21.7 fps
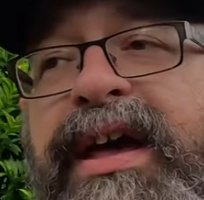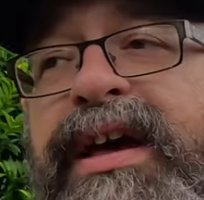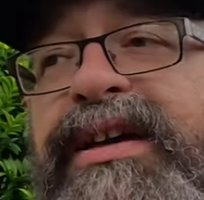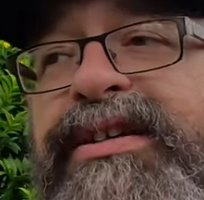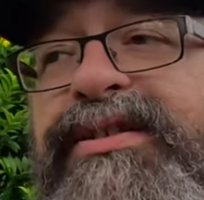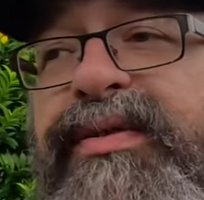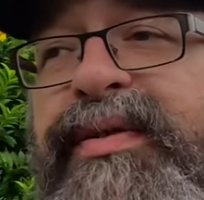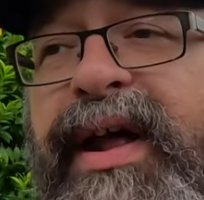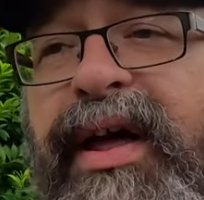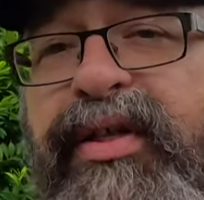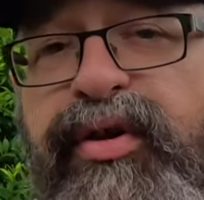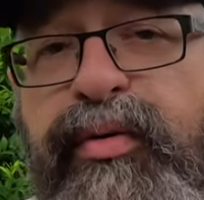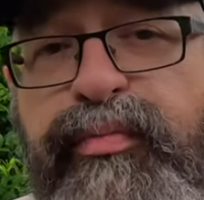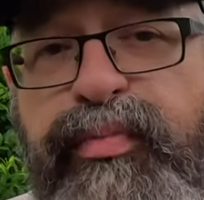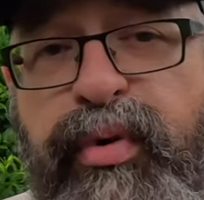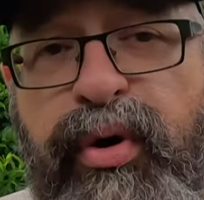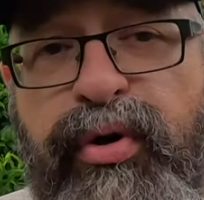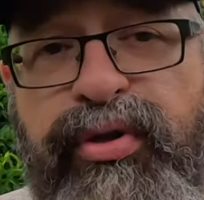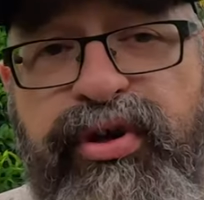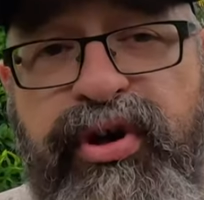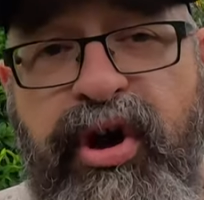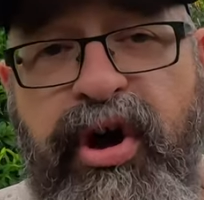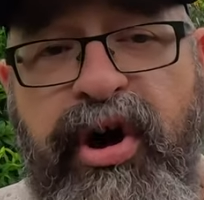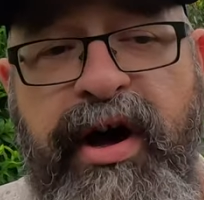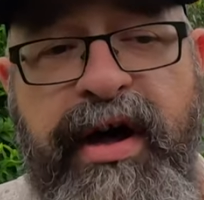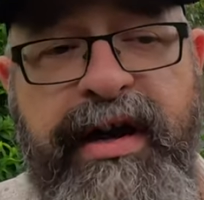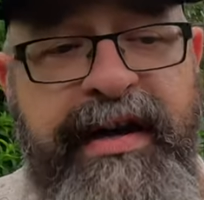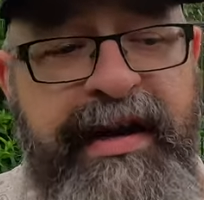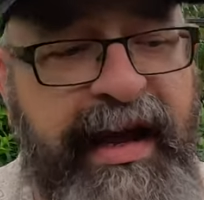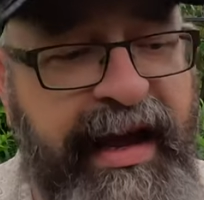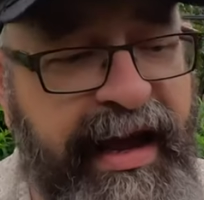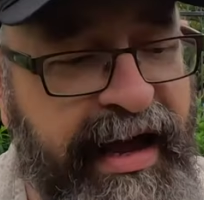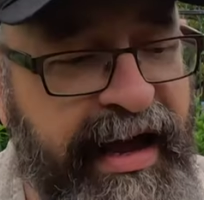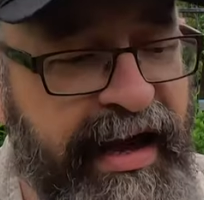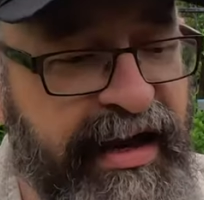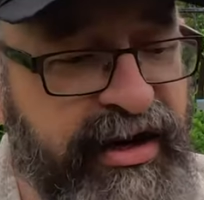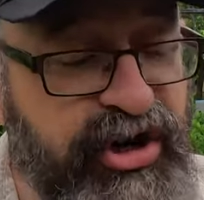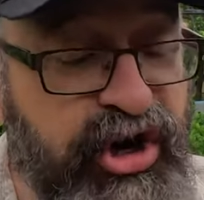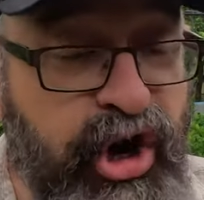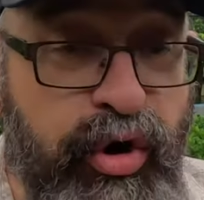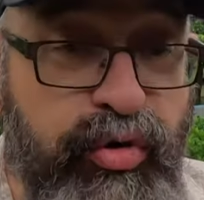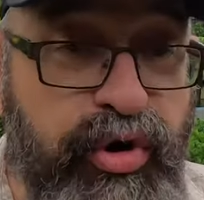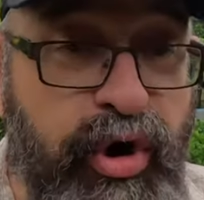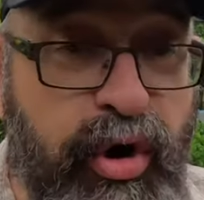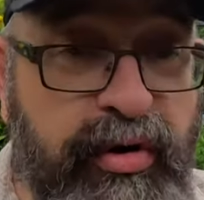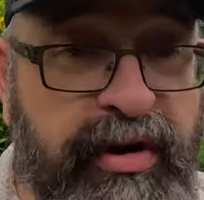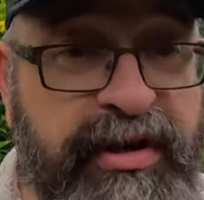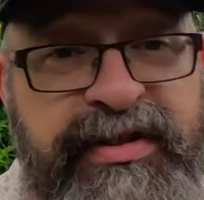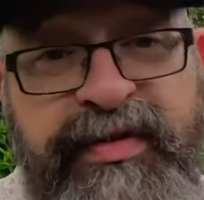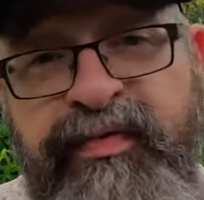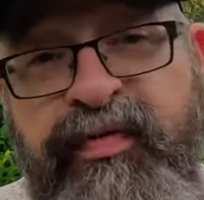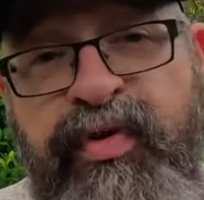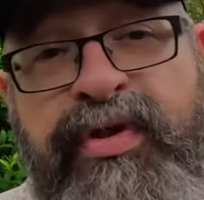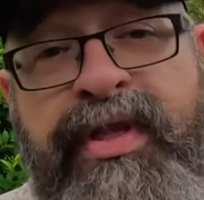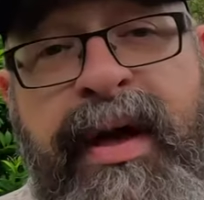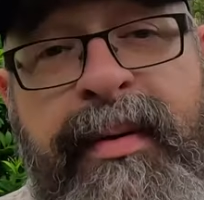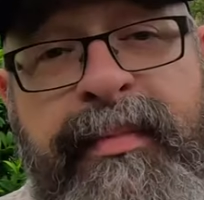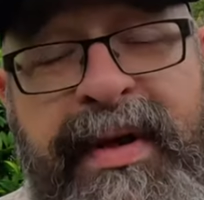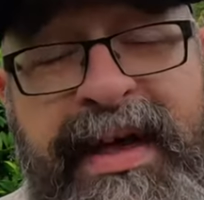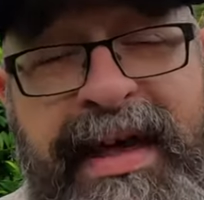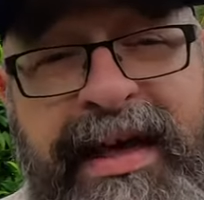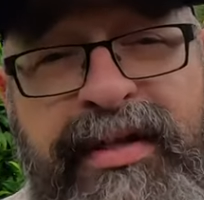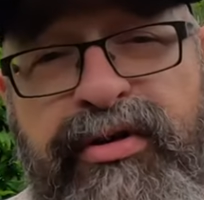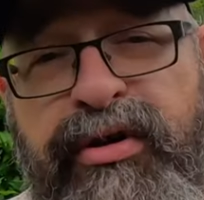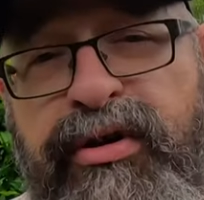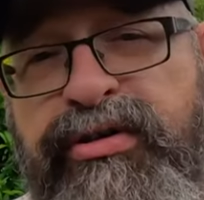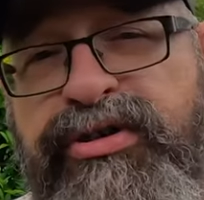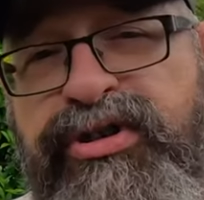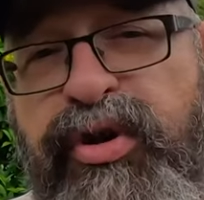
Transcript: So now they're both gone, and no notice for them either.